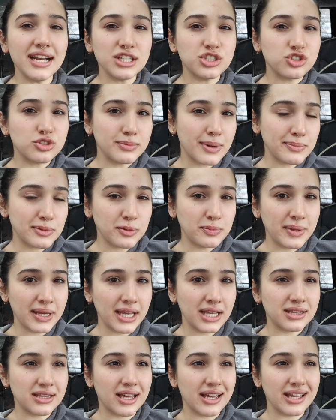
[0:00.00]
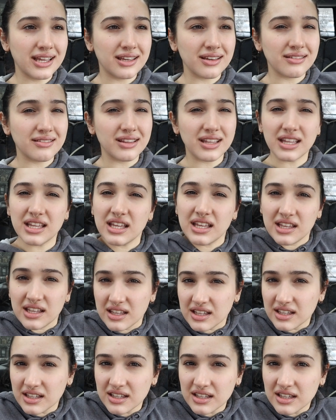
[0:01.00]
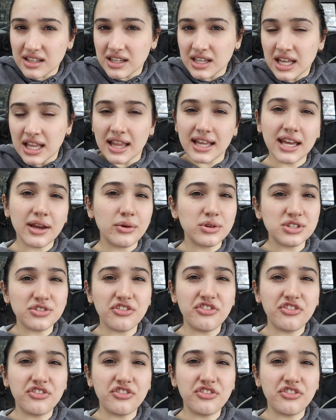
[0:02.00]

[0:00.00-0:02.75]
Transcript: I just remember being like, eh. Like, it was